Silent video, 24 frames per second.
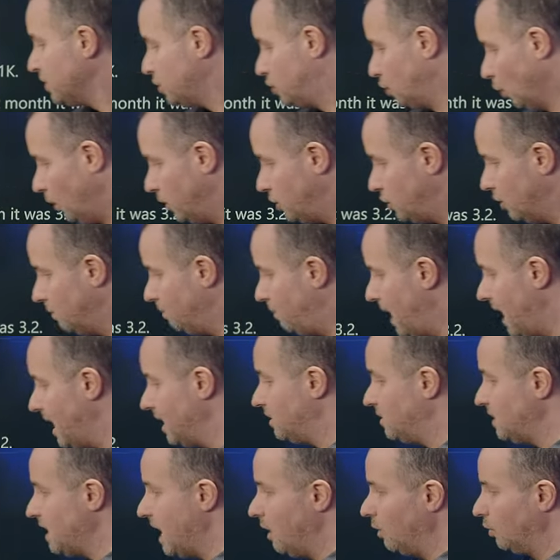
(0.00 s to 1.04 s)
Deutsche Bank
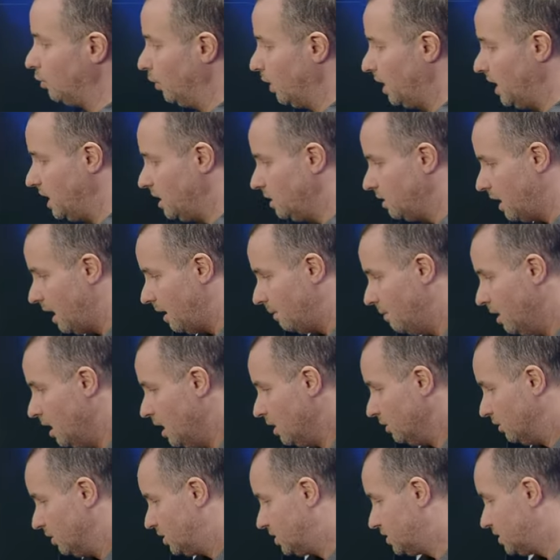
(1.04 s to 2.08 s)
downgrading them.
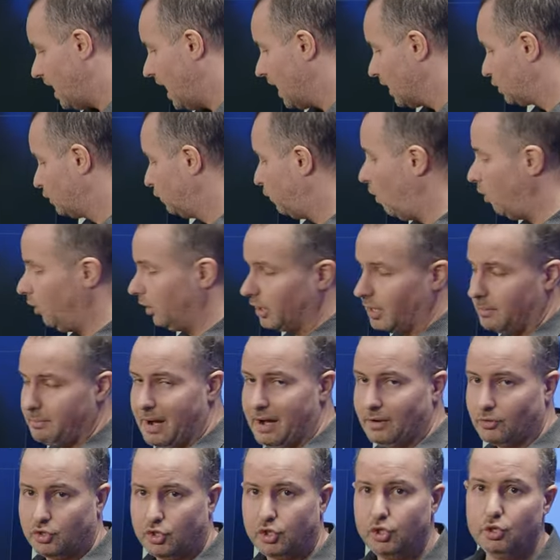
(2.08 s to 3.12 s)
The stock's falling
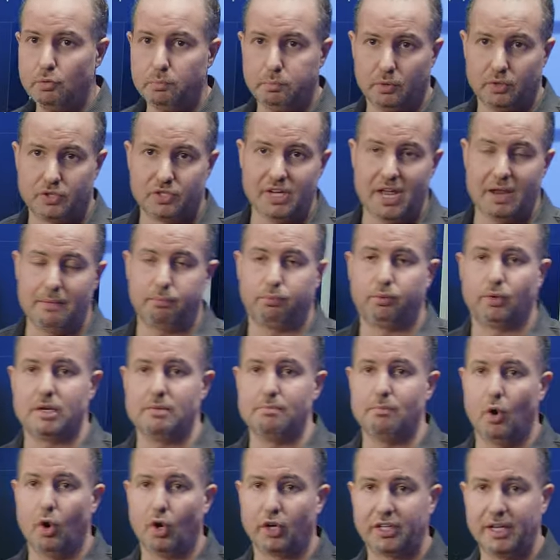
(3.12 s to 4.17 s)
about 2%
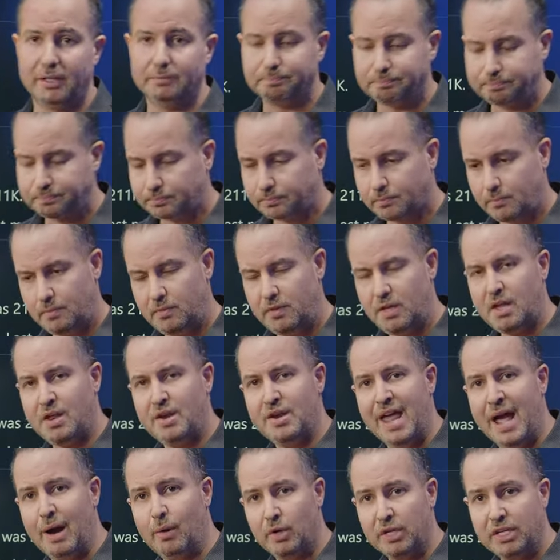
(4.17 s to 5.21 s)
pre-market.
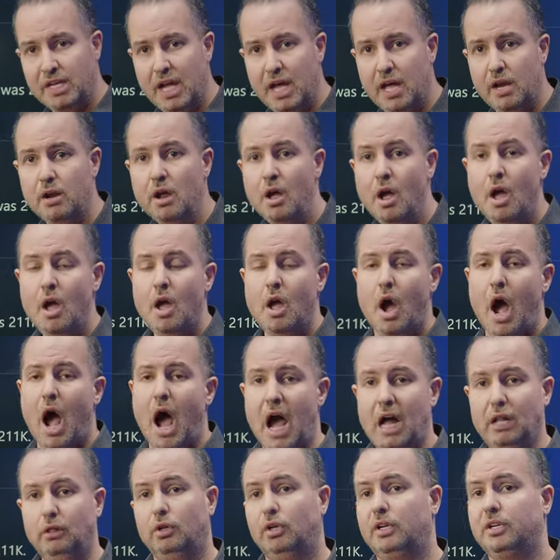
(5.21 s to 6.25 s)
Now, again,
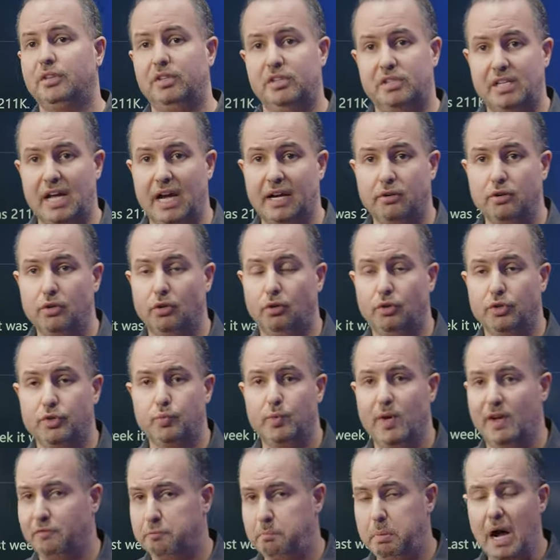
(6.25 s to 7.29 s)
I look at the technicals. We
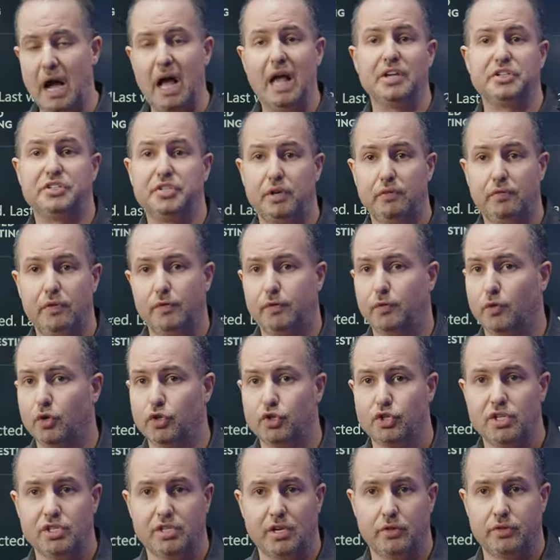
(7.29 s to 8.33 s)
have positive
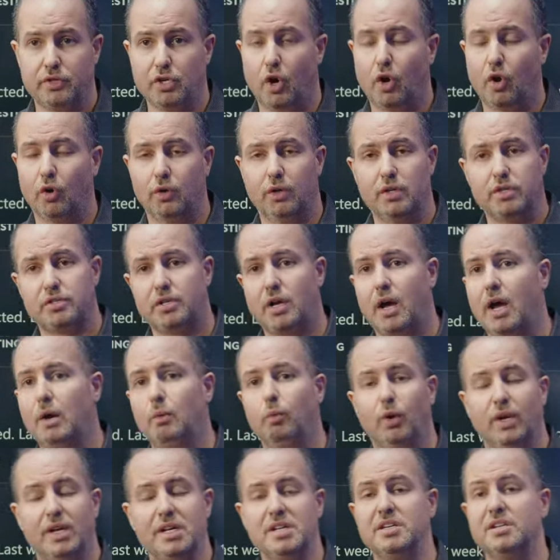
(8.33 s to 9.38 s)
divergence on the RSI.
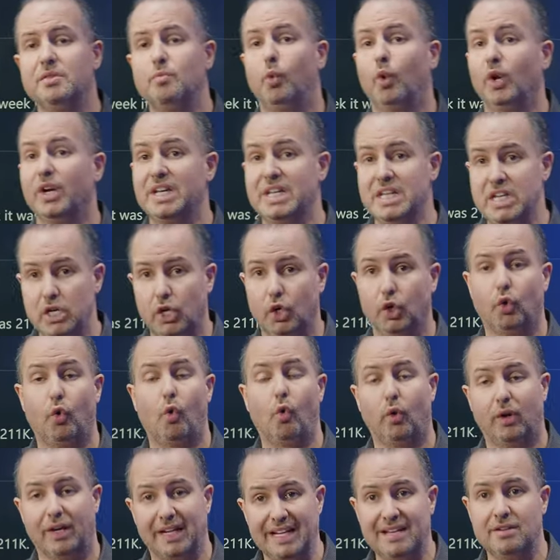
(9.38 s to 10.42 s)
We're near
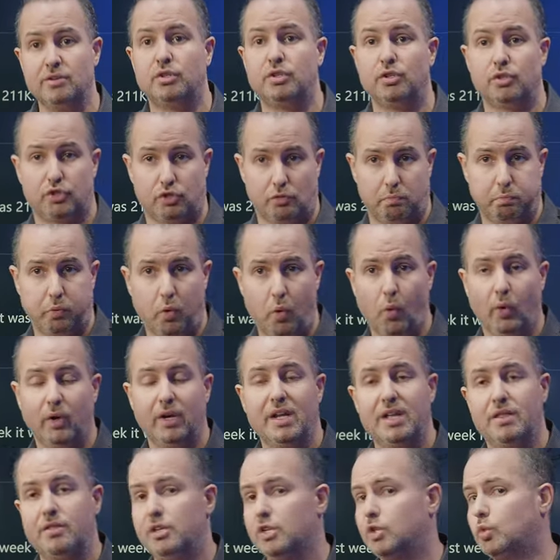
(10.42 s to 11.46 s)
or into support
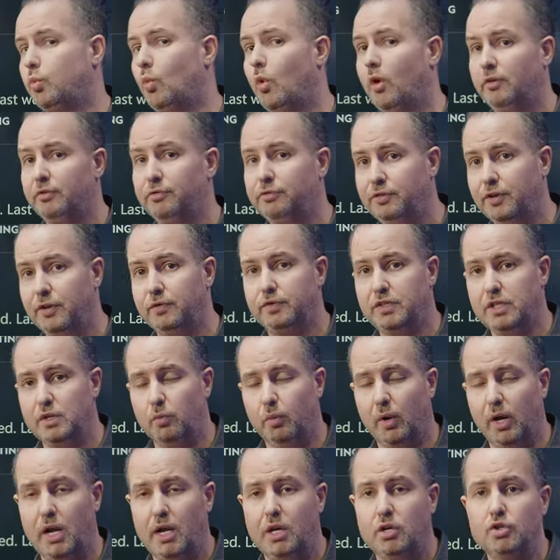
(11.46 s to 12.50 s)
in this 150
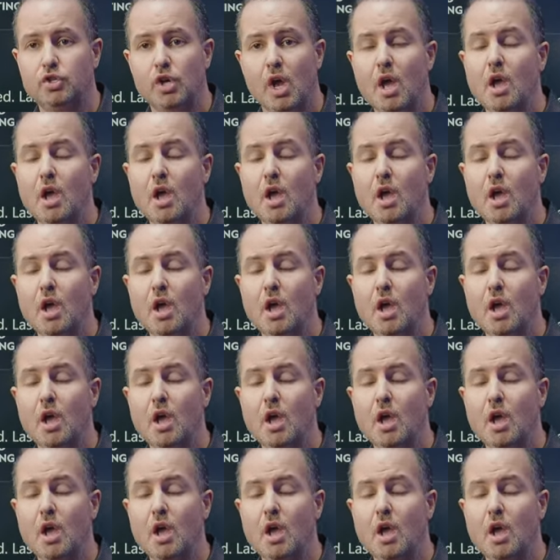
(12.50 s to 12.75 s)
range.